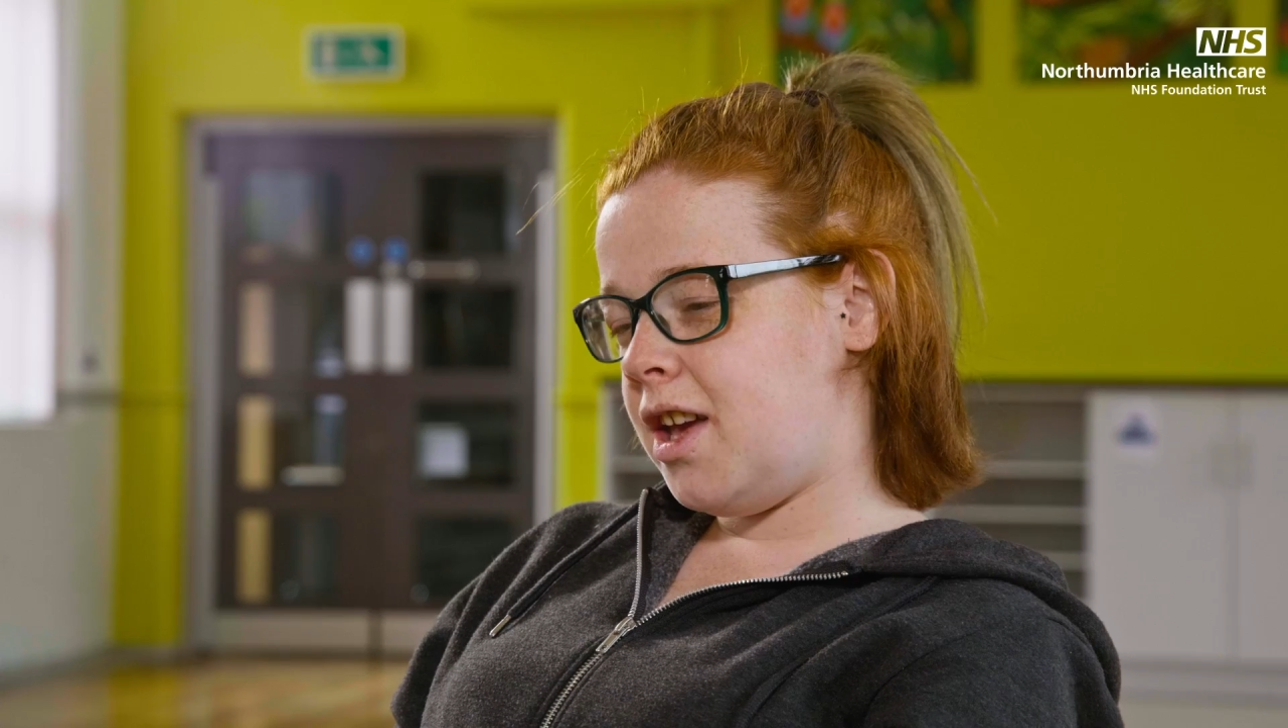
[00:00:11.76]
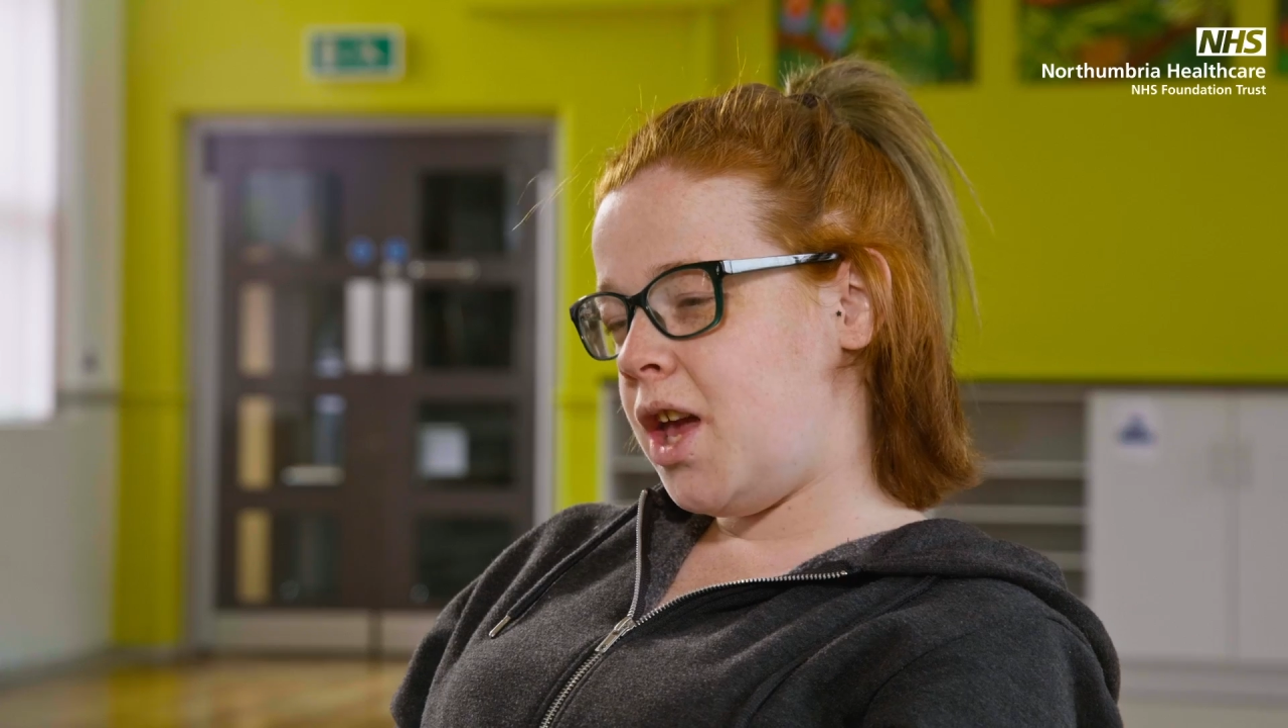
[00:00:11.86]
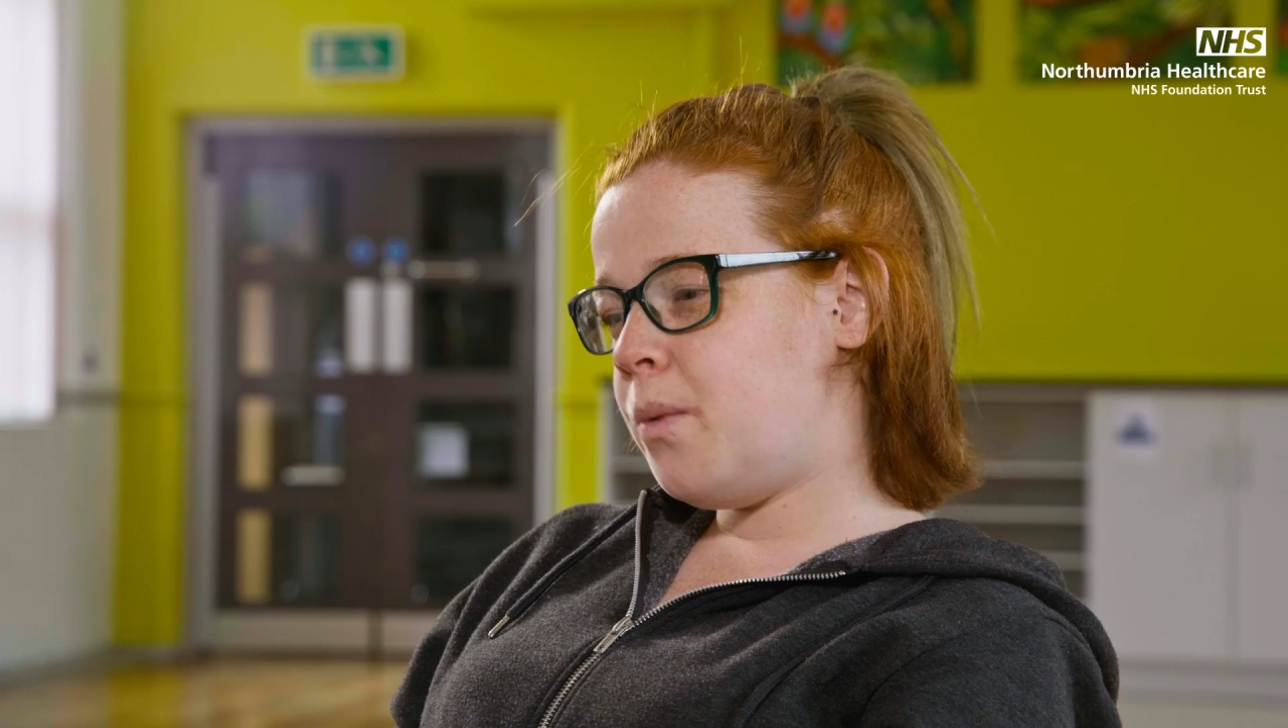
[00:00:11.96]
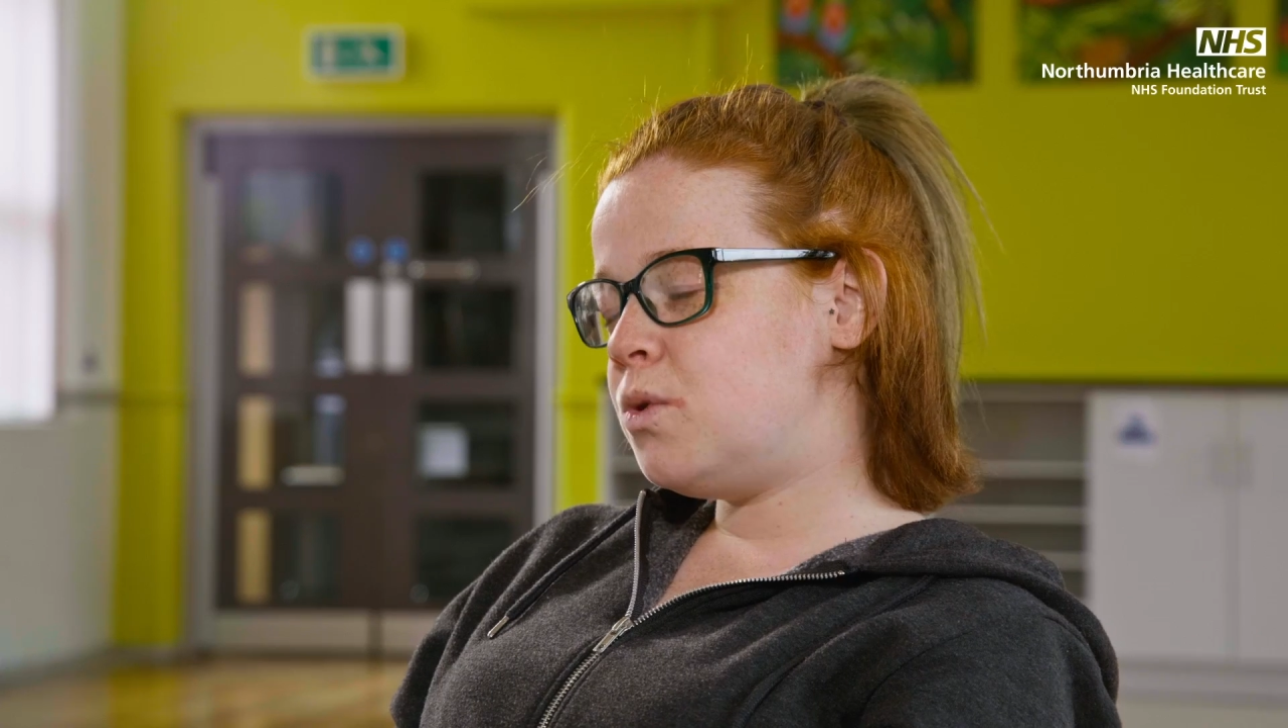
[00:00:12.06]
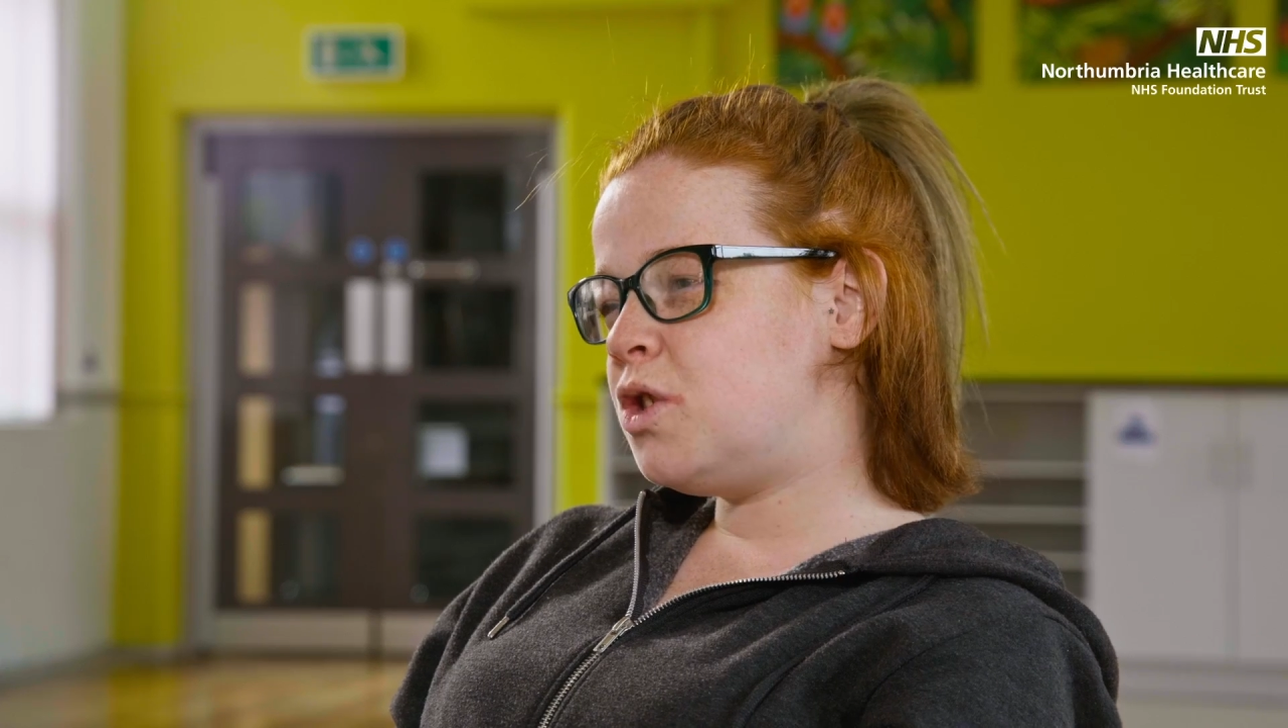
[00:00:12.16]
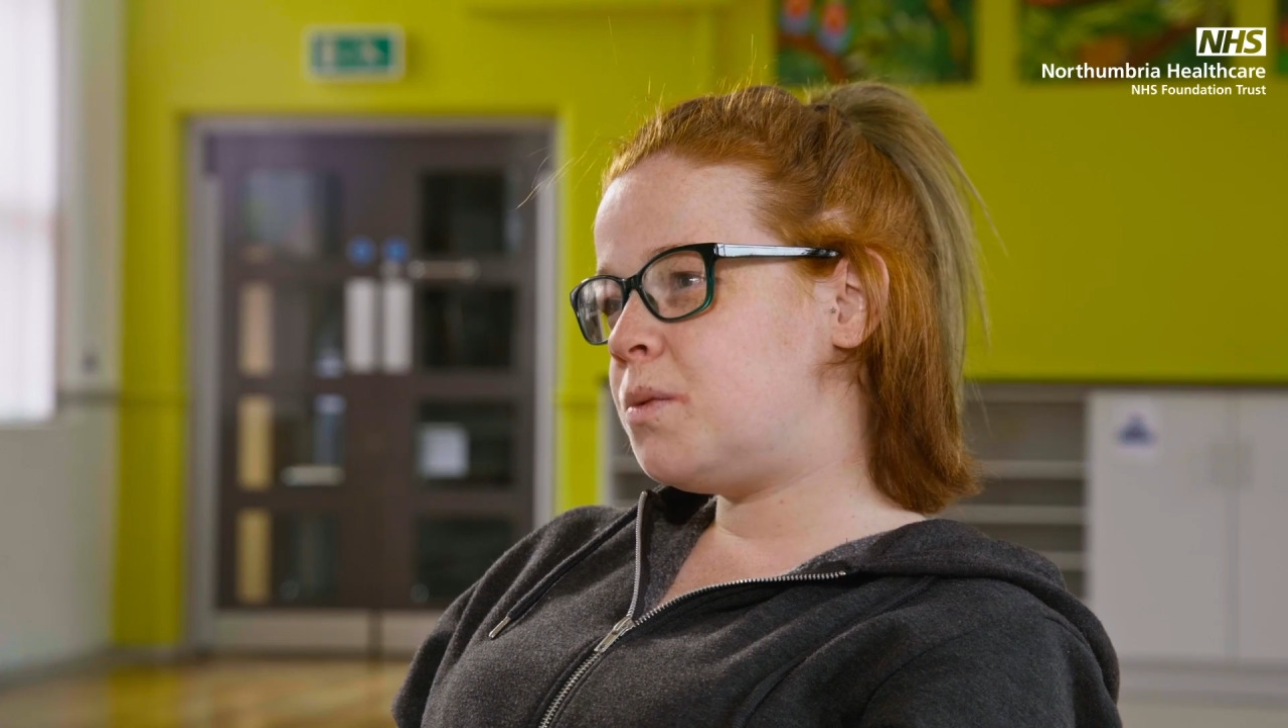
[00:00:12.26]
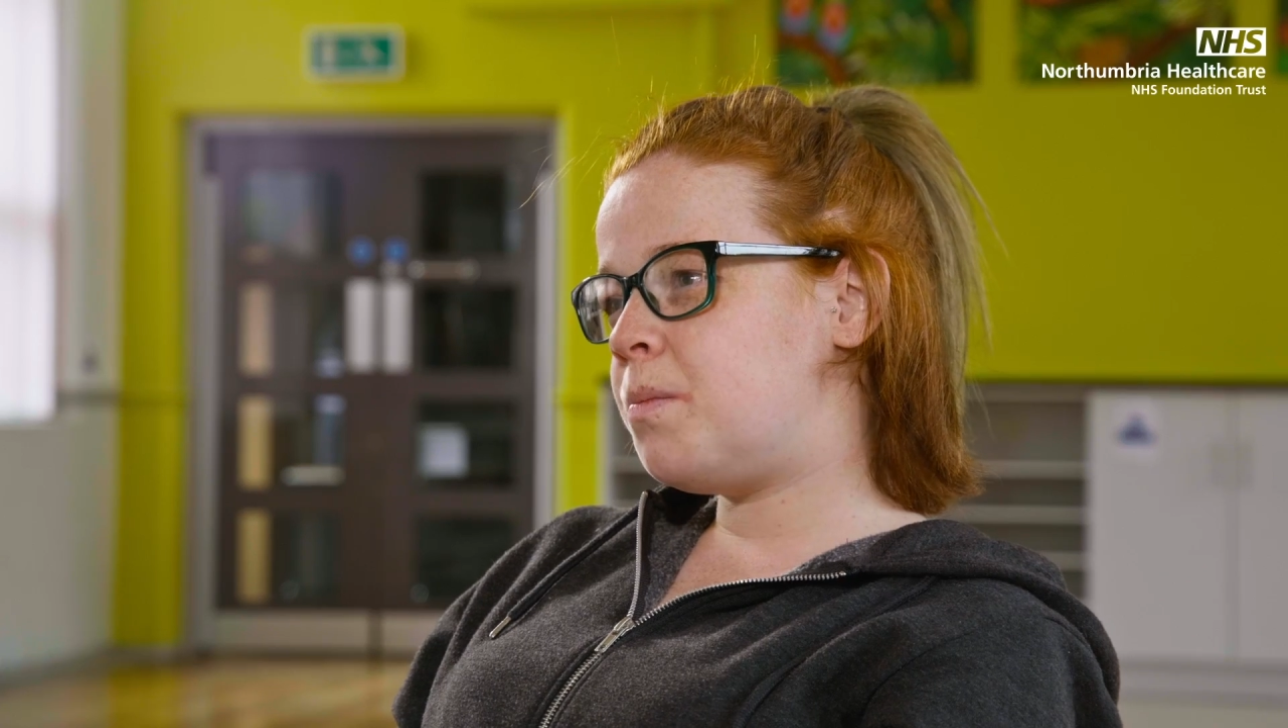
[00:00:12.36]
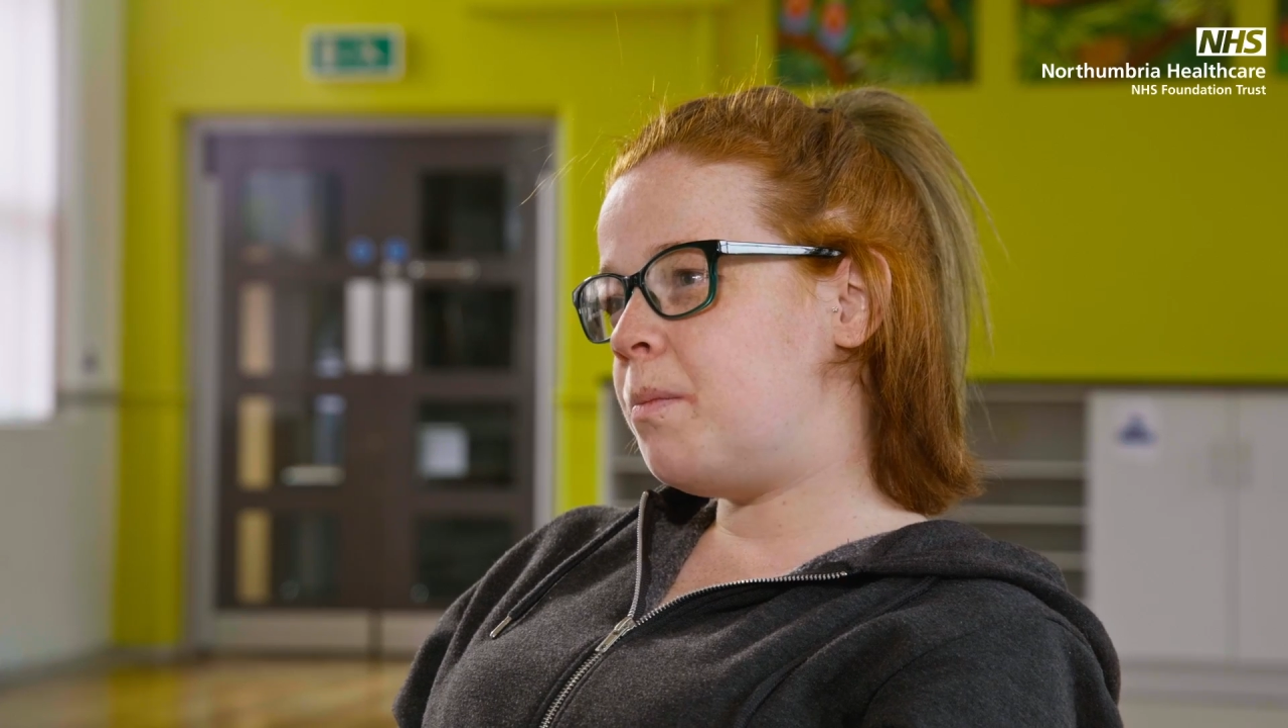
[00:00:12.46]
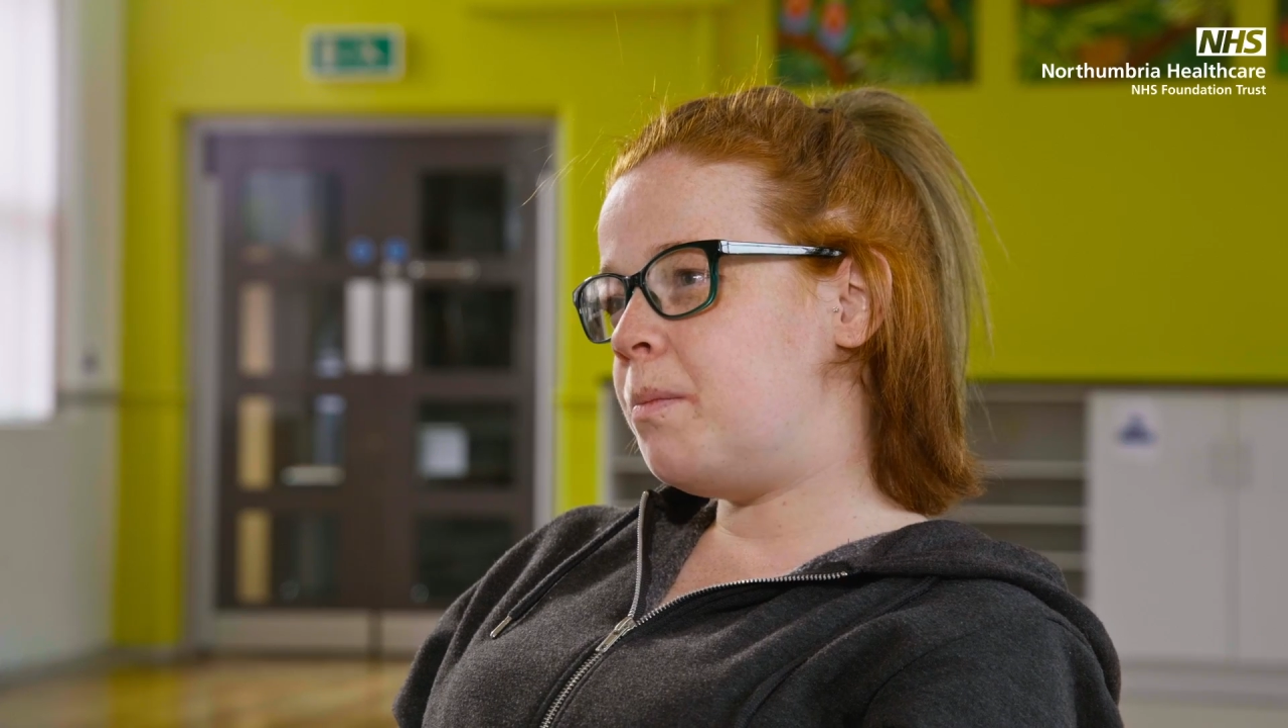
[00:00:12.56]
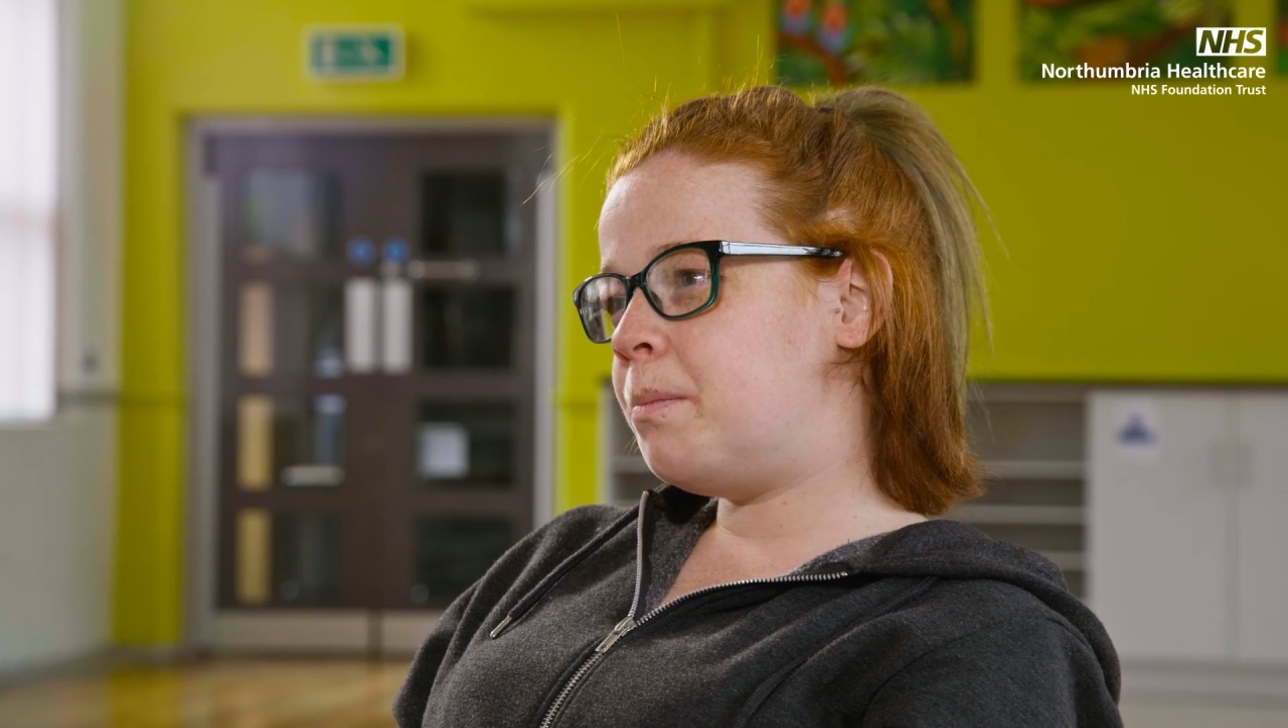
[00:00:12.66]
It was,